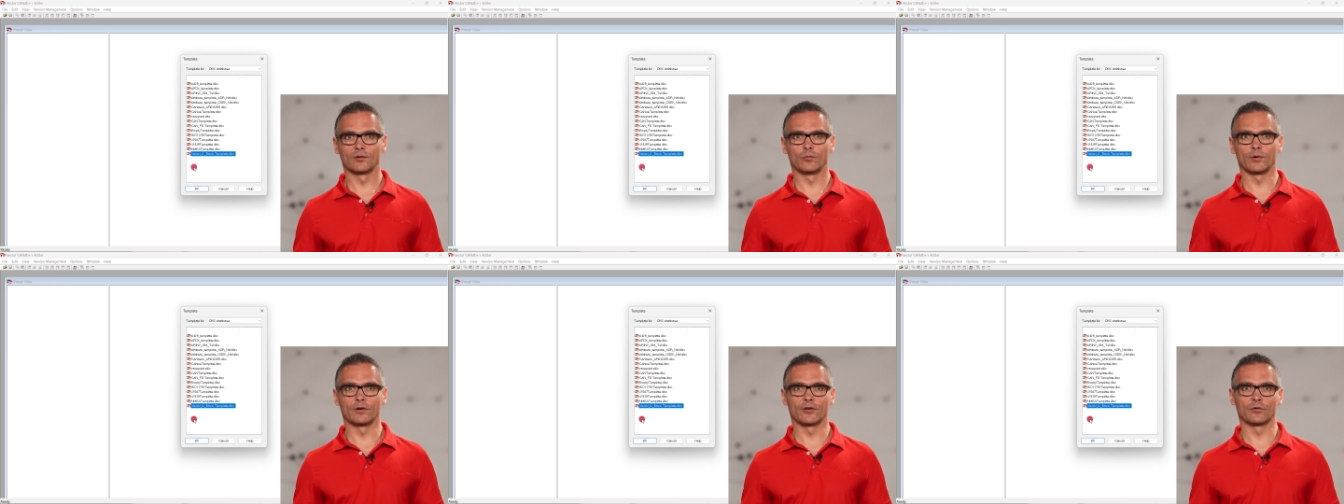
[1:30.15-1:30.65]

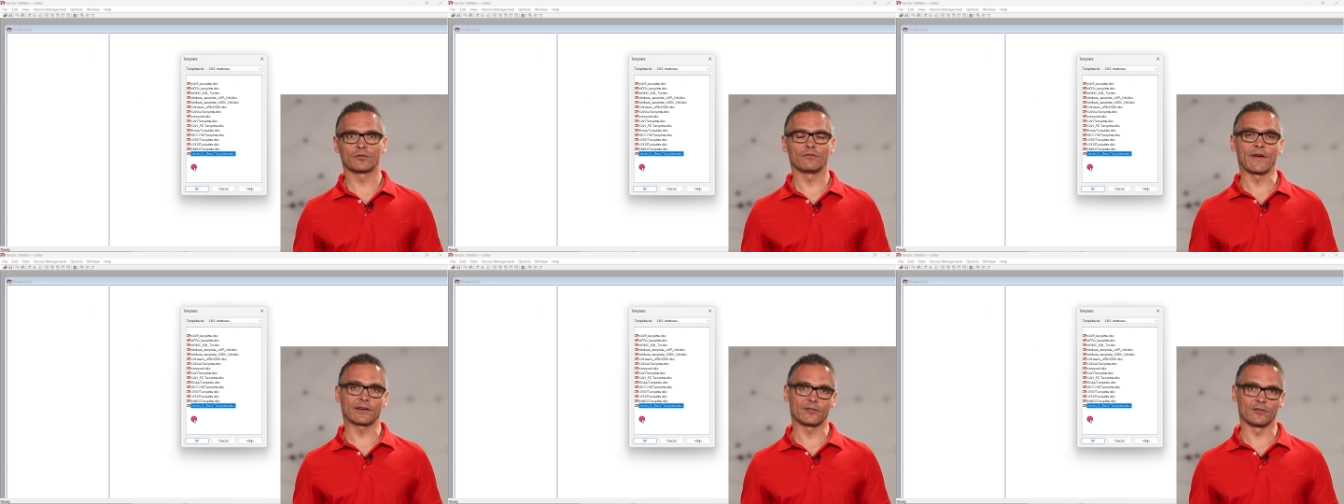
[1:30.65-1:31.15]
We'll use
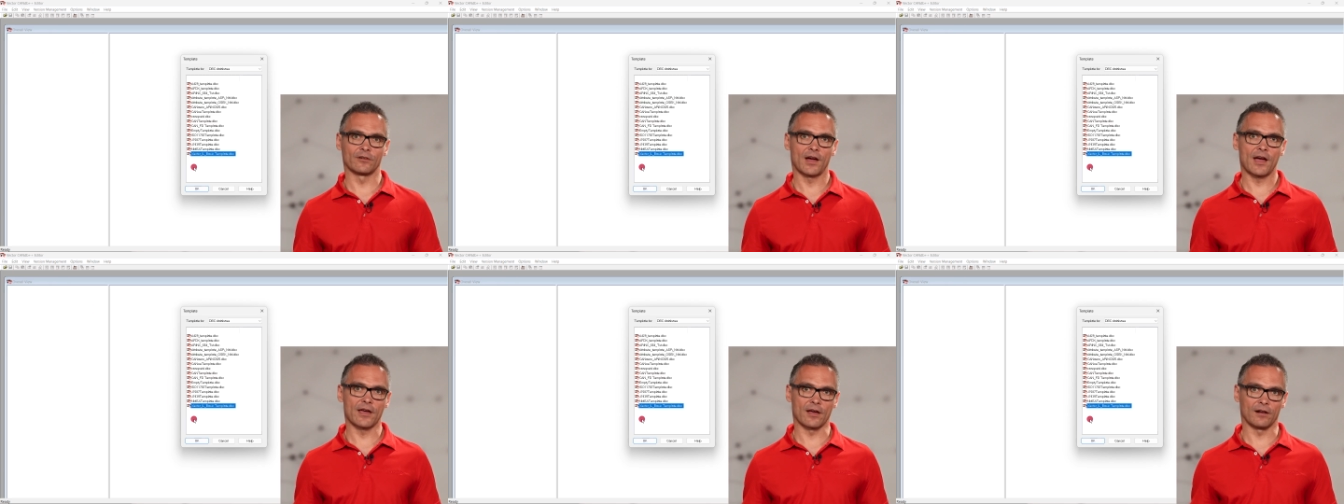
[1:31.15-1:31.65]
Vector
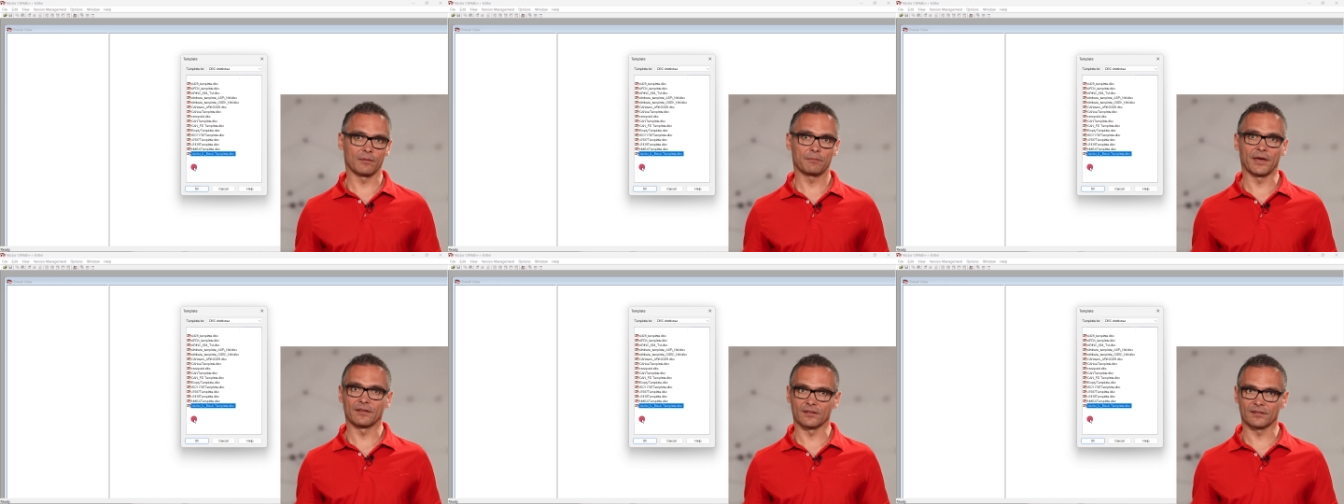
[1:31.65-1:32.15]
IL
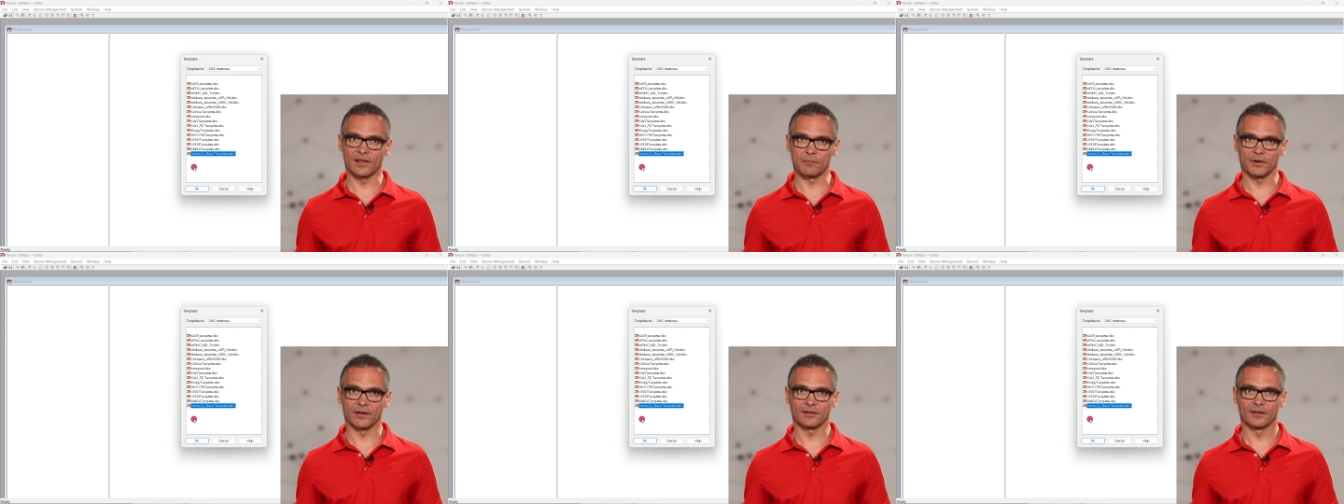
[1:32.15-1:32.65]
basic
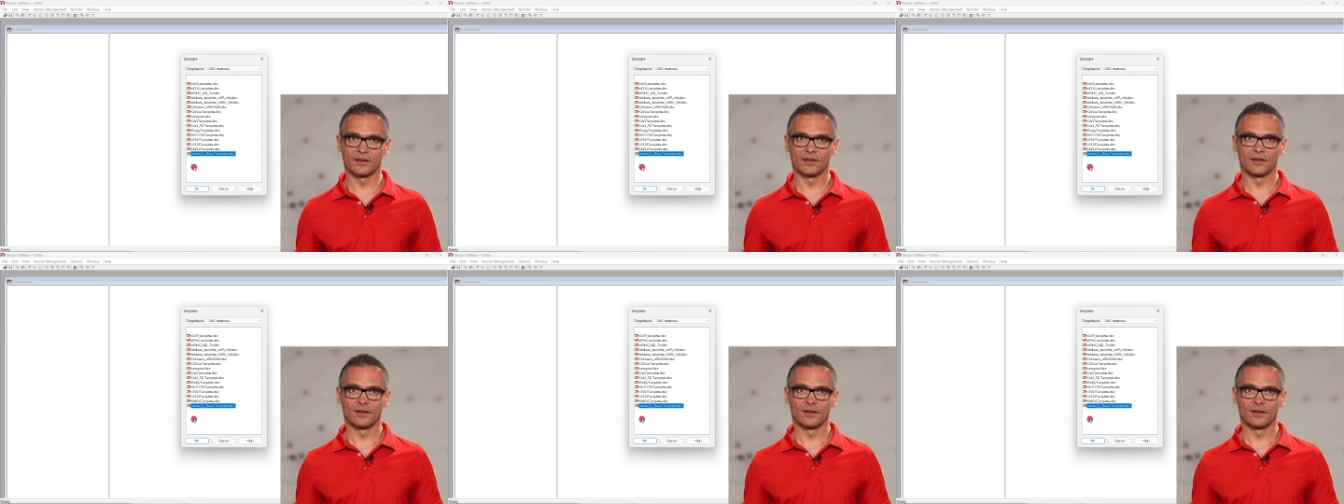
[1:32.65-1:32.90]
template